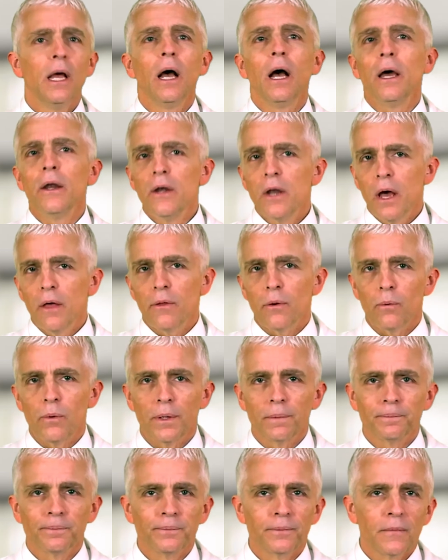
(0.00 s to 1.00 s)
Another
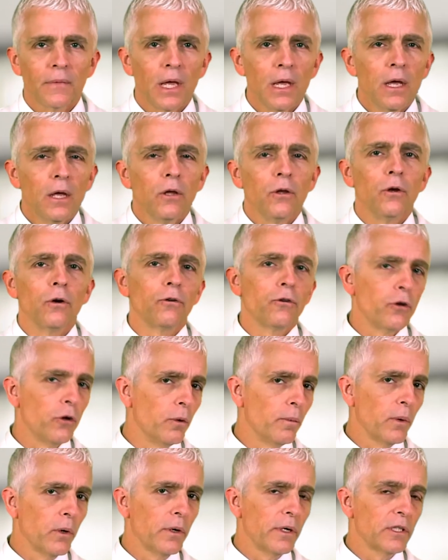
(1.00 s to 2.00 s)
one, your
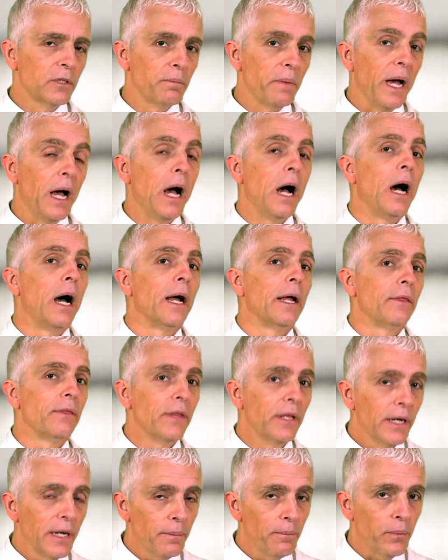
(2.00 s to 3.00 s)
tumor is behind
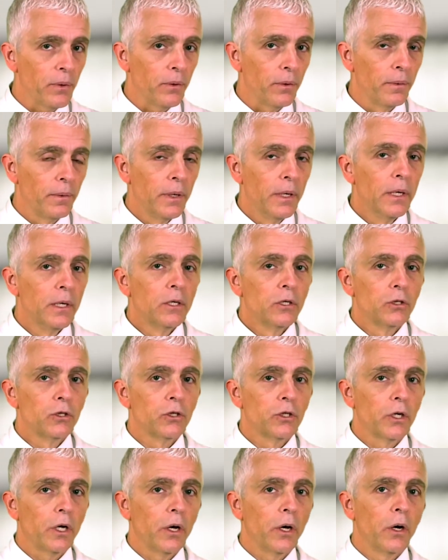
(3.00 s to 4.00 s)
the nipple.
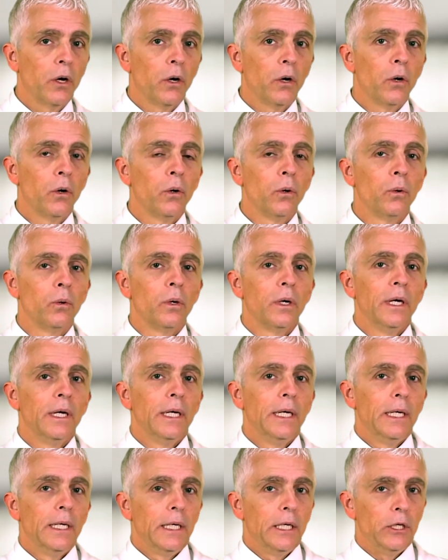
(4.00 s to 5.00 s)
So
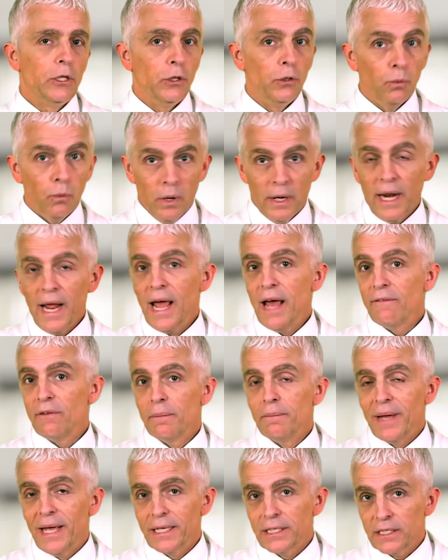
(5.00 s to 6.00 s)
you want to have a
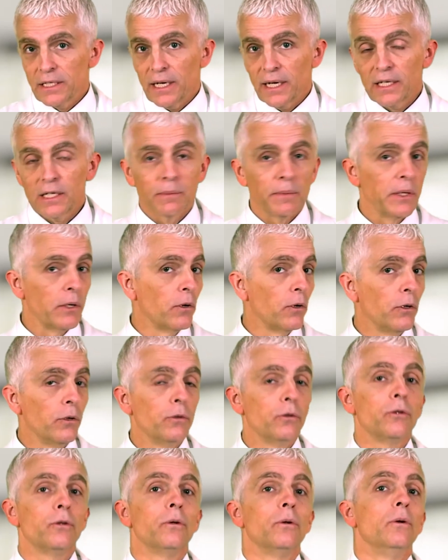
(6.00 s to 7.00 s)
mastectomy, or you
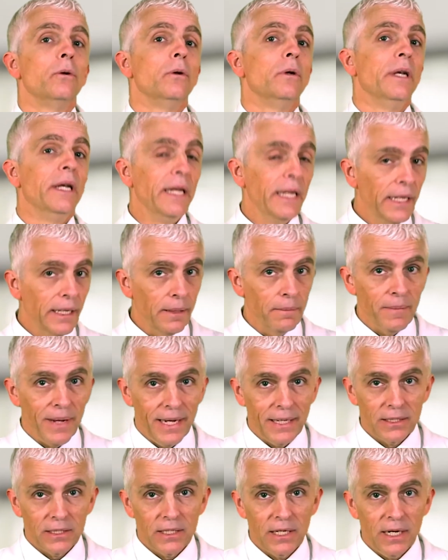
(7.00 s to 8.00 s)
need a
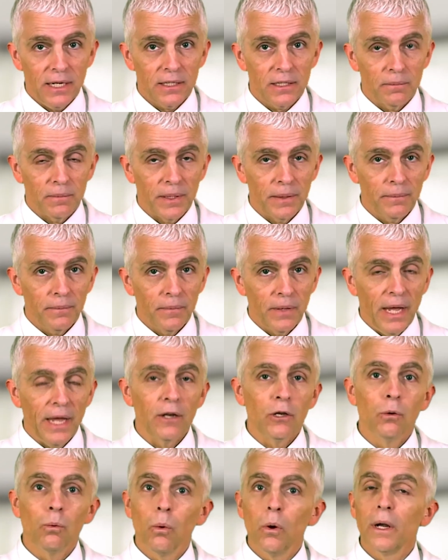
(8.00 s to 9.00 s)
mastectomy,
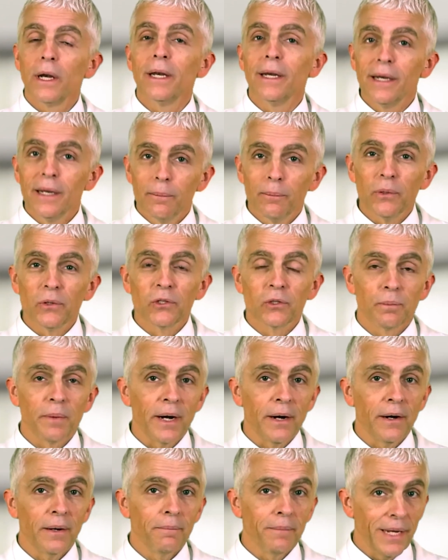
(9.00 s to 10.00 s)
and you want a
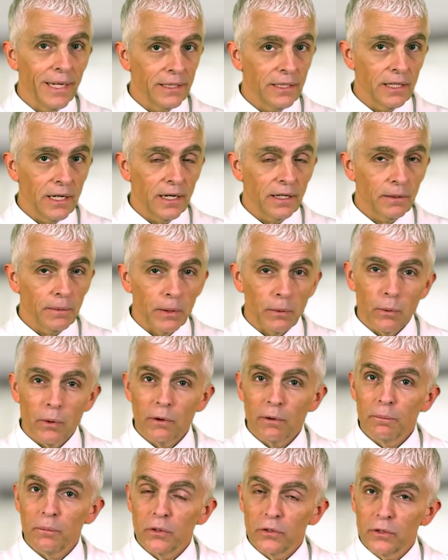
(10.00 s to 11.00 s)
nipple-sparing mastectomy where
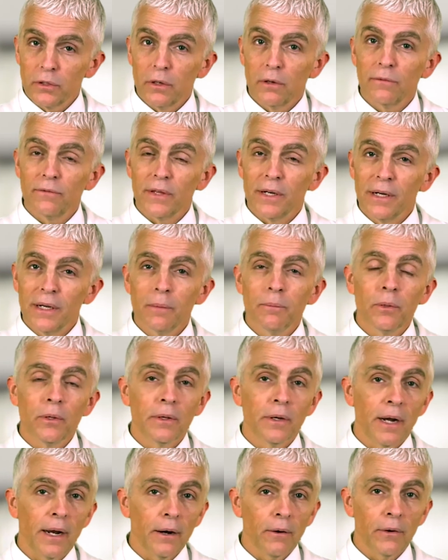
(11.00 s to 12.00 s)
it preserves the nipple
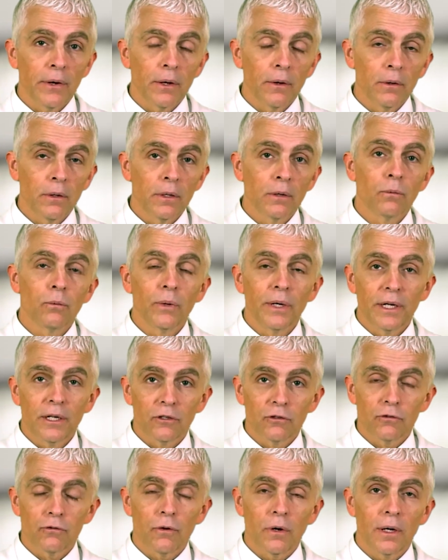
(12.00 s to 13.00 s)
and areola,
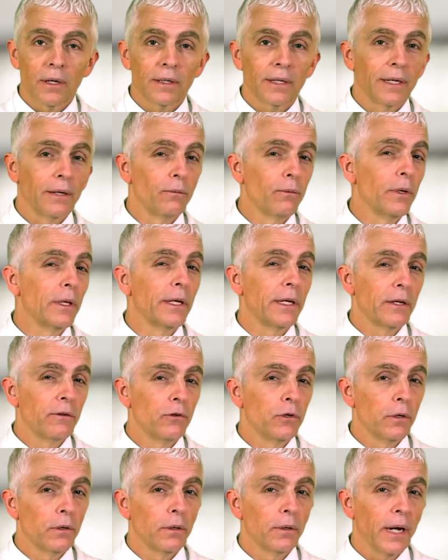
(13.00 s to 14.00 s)
reconstruct, and it really
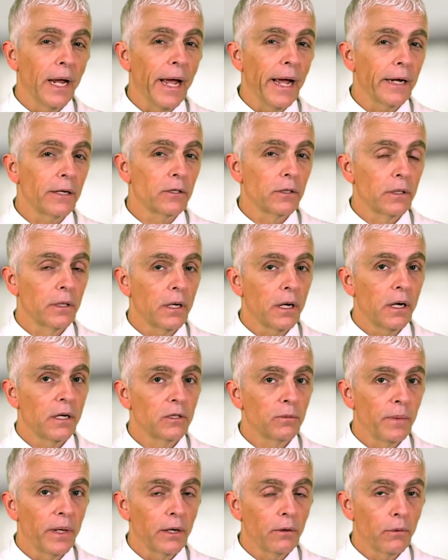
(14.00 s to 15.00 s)
gives you an excellent
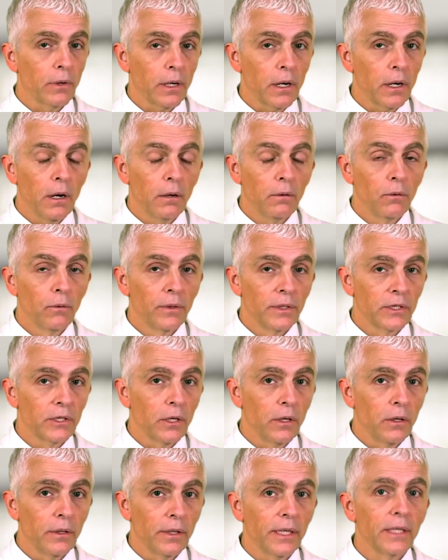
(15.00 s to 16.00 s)
cosmetic
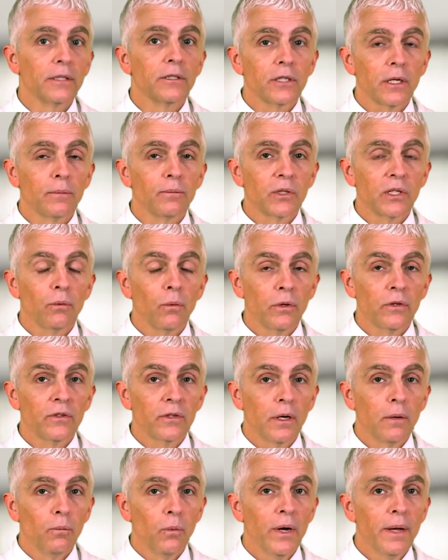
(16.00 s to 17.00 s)
result in
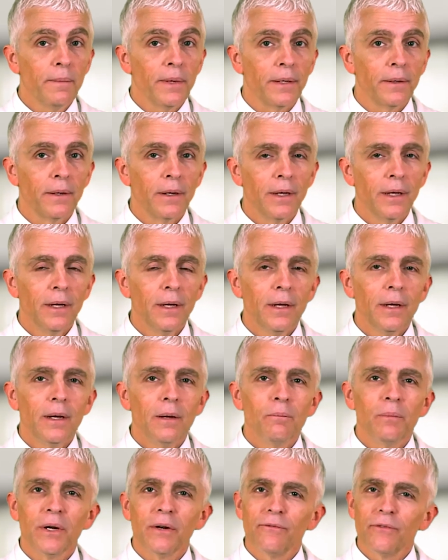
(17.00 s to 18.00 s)
some women.
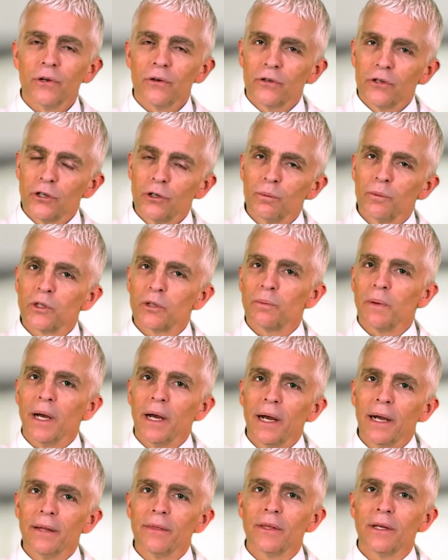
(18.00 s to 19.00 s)
But if your tumor is
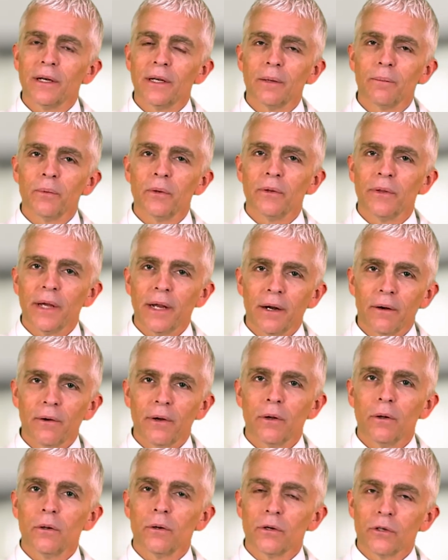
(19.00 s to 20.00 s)
behind the nipple and the
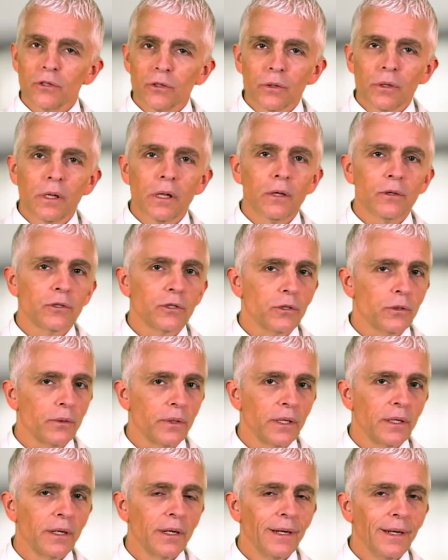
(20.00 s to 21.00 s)
areola are too close to
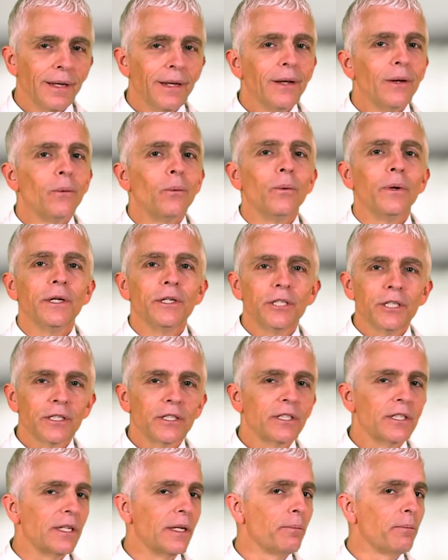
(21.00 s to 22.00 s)
it, we
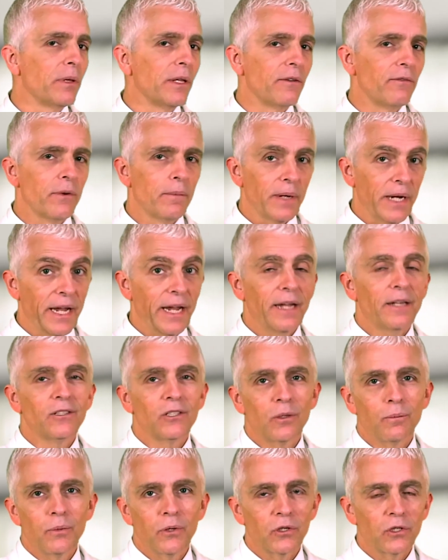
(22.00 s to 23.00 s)
just simply, from a
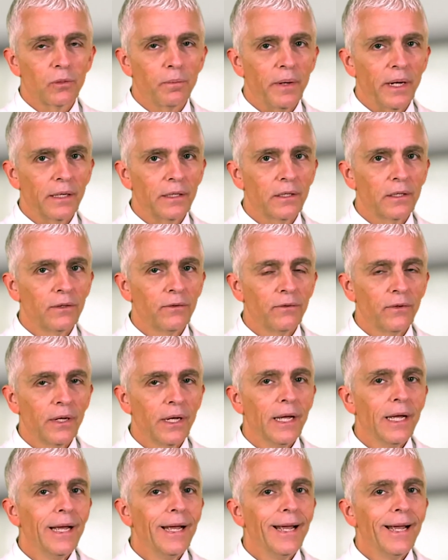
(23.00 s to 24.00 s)
cancer perspective,
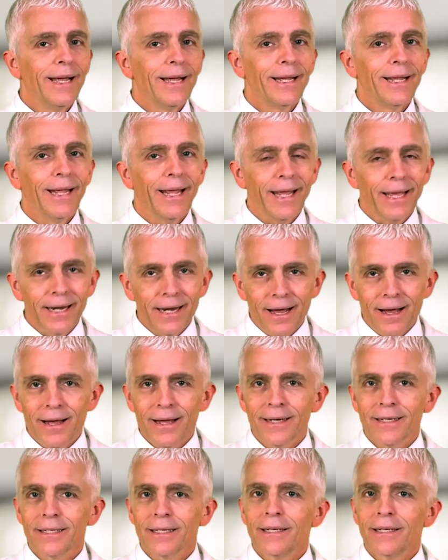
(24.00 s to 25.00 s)
cannot